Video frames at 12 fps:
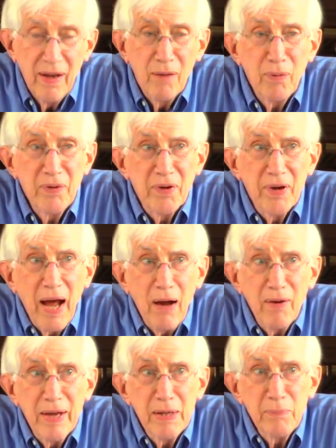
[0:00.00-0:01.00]
Wondered how
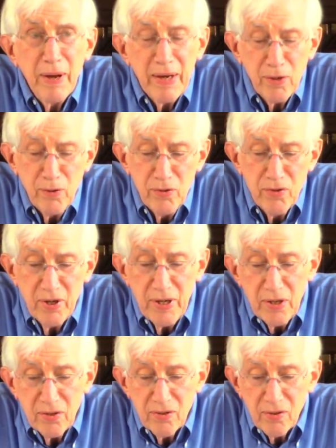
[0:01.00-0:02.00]
anybody could
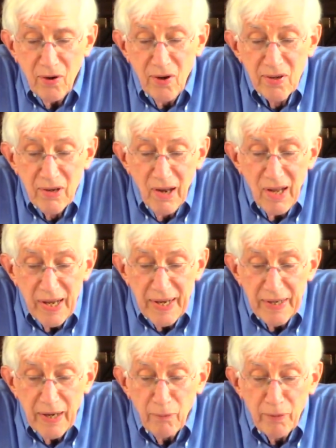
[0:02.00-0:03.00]
teach
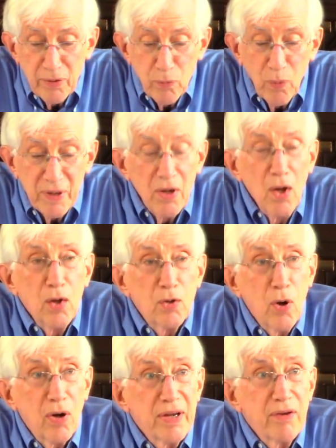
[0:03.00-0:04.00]
online. I wanted
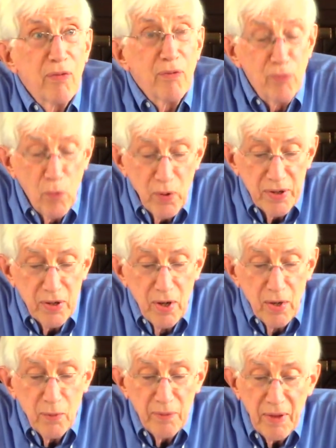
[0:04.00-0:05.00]
talking to the void
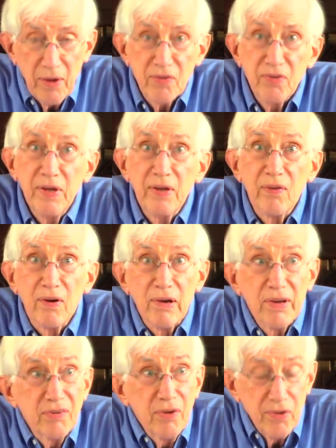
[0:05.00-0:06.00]
without seeing their
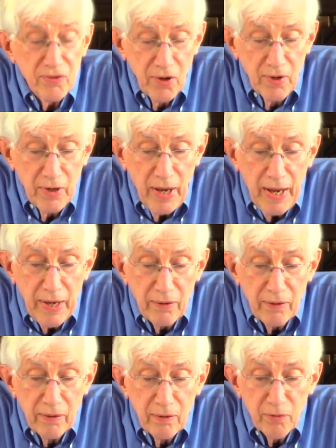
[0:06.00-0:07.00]
listeners
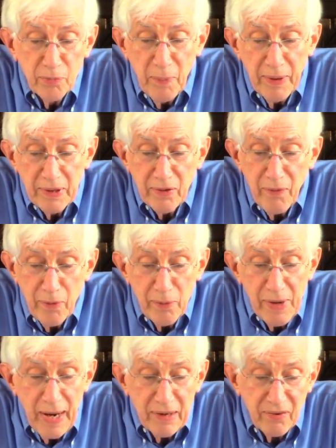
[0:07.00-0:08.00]
and responding to their
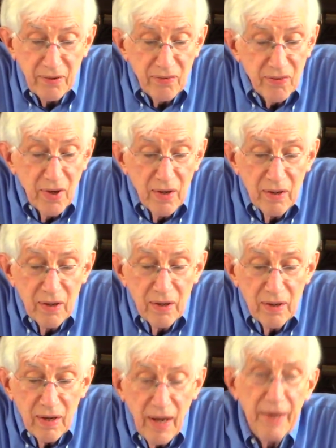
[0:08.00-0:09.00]
reactions.
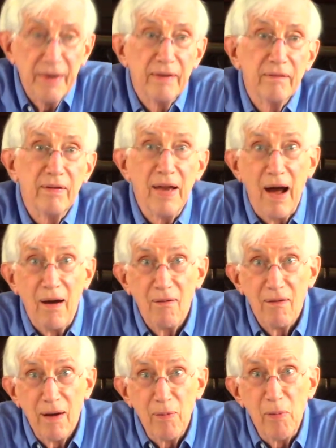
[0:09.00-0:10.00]
And now
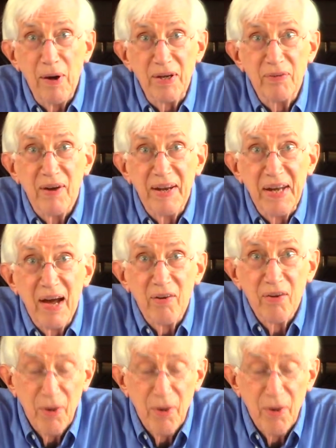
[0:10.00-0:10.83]
I'm about to find out.